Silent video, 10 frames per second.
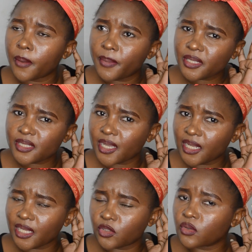
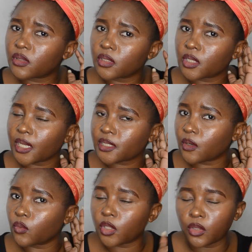basically I don't think
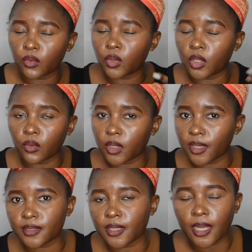hata
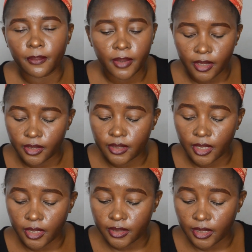ukiongeza kama
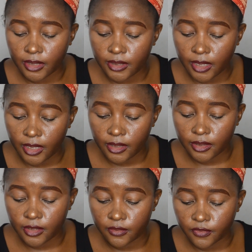italeta
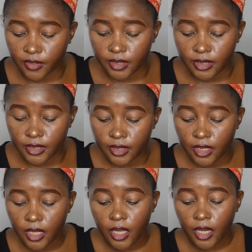any difference,
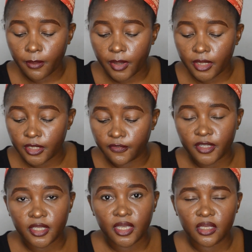kama
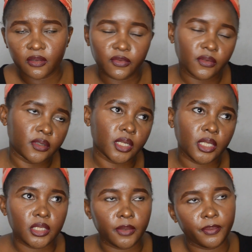itafanya
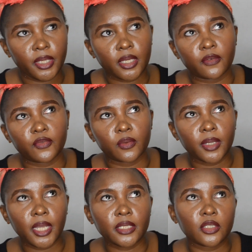itaipeleka from
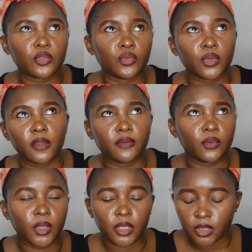light to
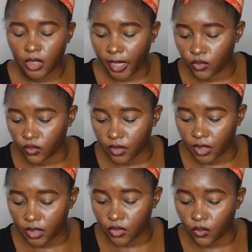heavyweight. I don't
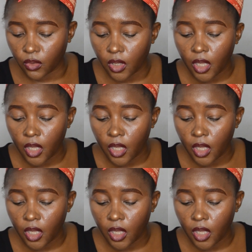think so.